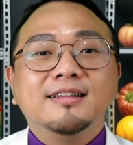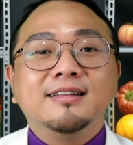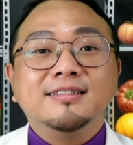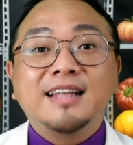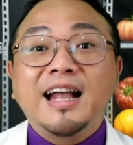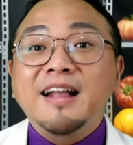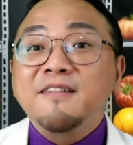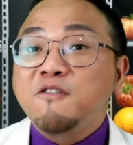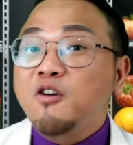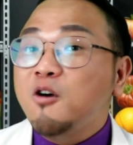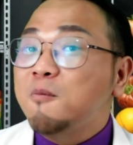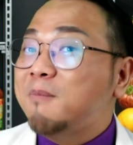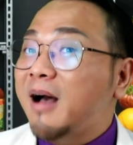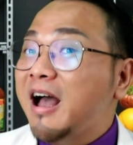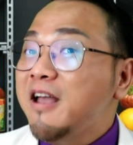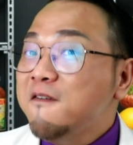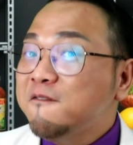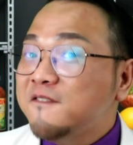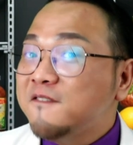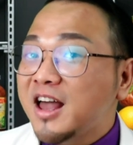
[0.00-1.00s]
Then for
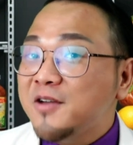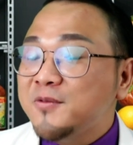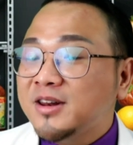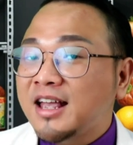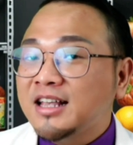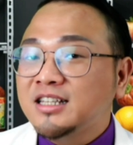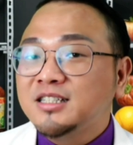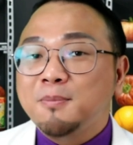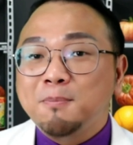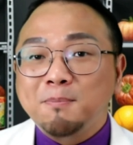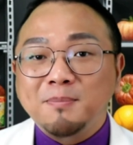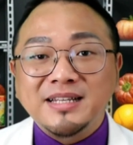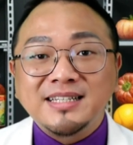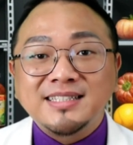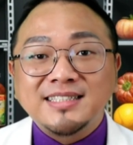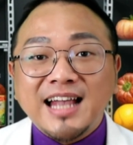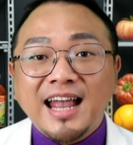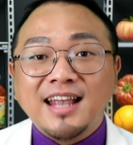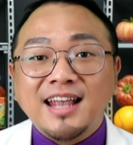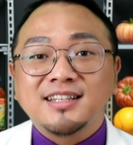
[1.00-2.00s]
bioflavonoids,
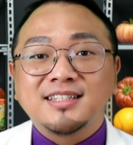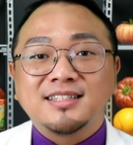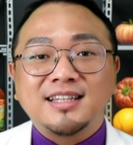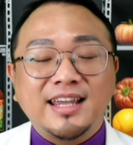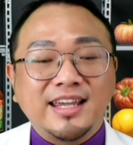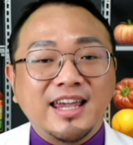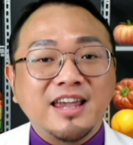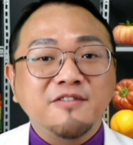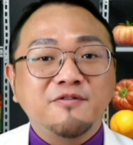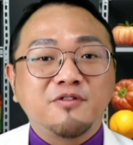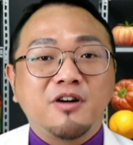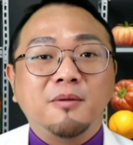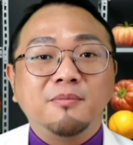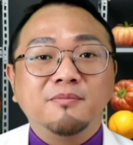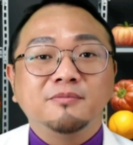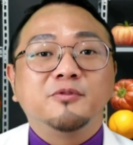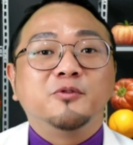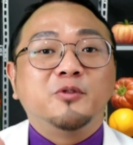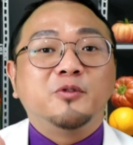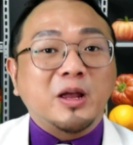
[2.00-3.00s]
besides taking
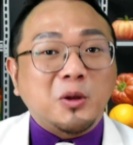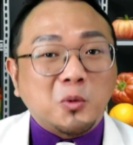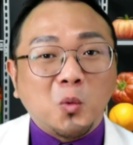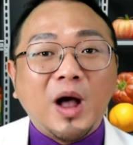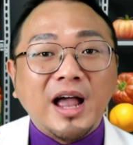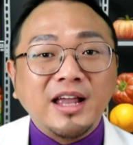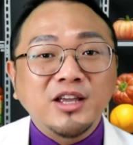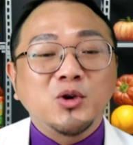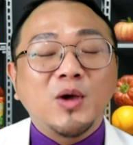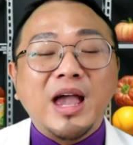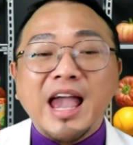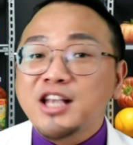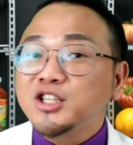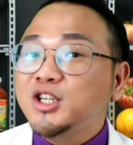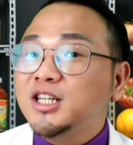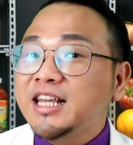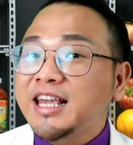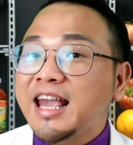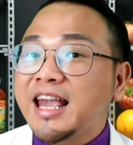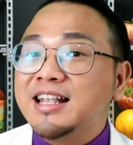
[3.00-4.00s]
from red wine, you
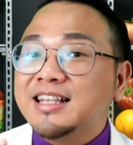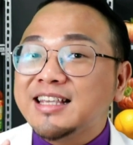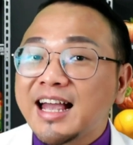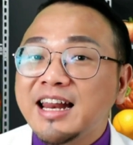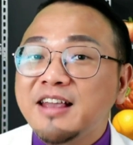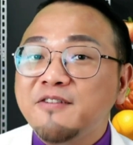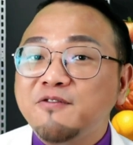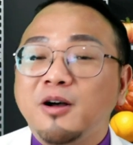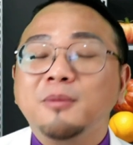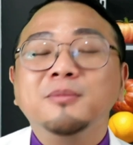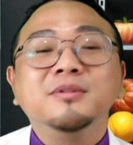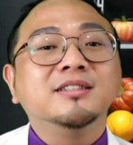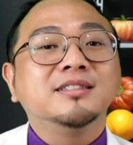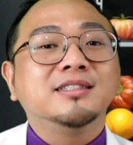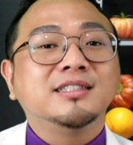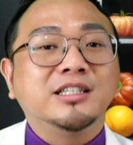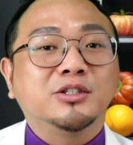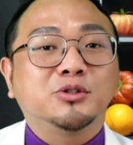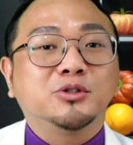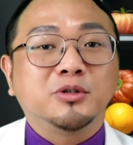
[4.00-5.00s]
actually can get it from
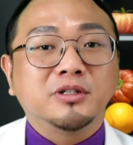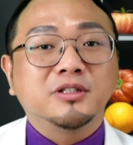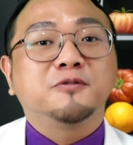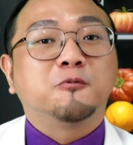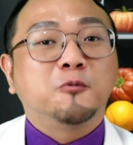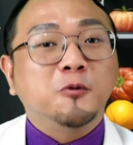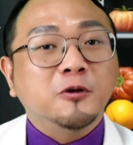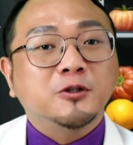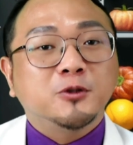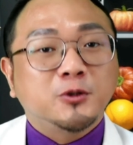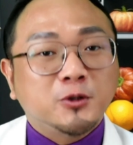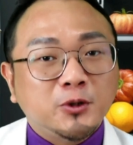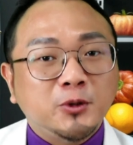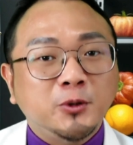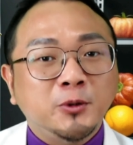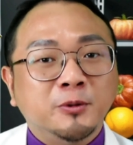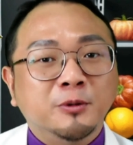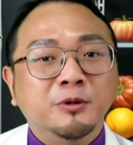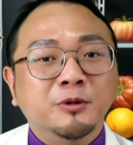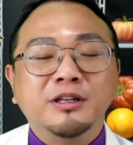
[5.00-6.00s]
citrus fruits
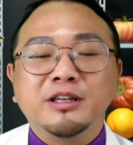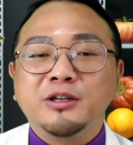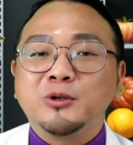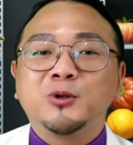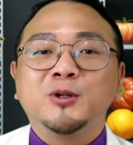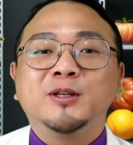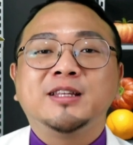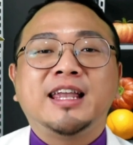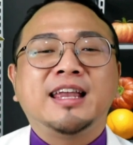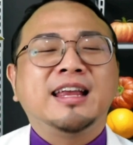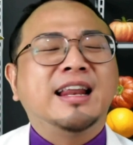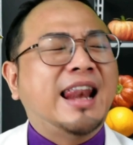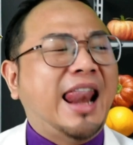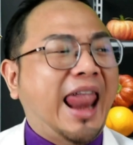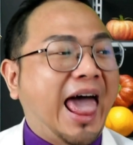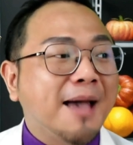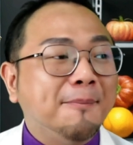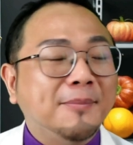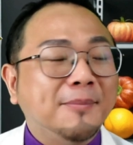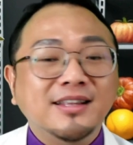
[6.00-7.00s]
too, including
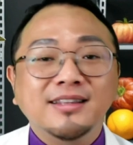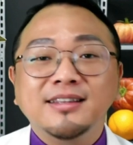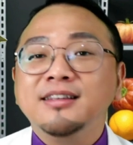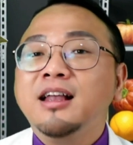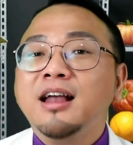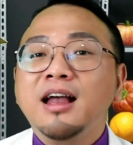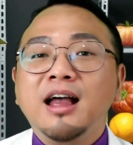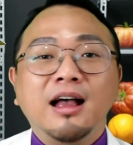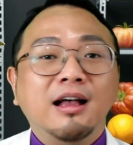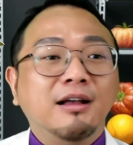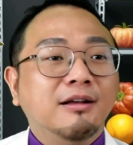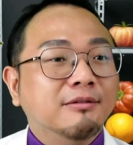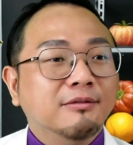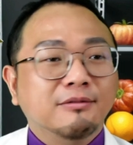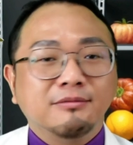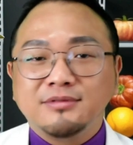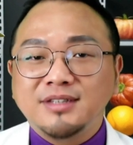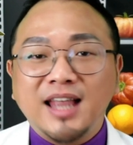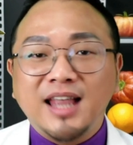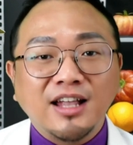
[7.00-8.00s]
lemon,
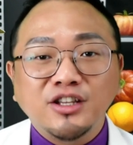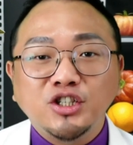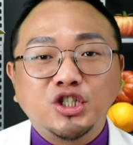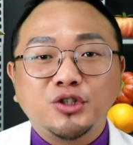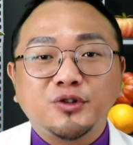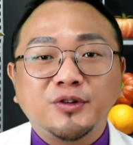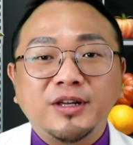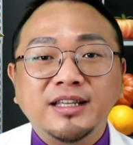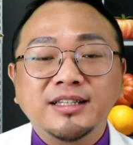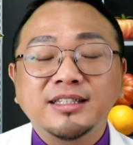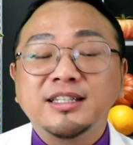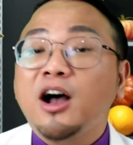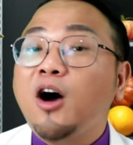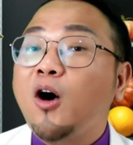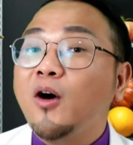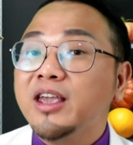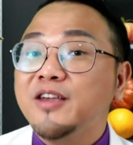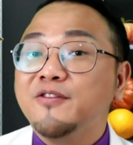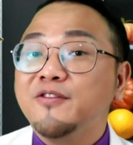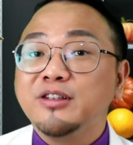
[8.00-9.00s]
tangerines,
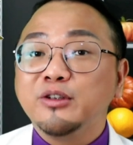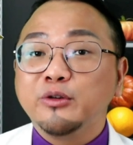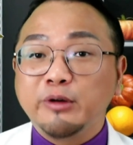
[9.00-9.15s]
or even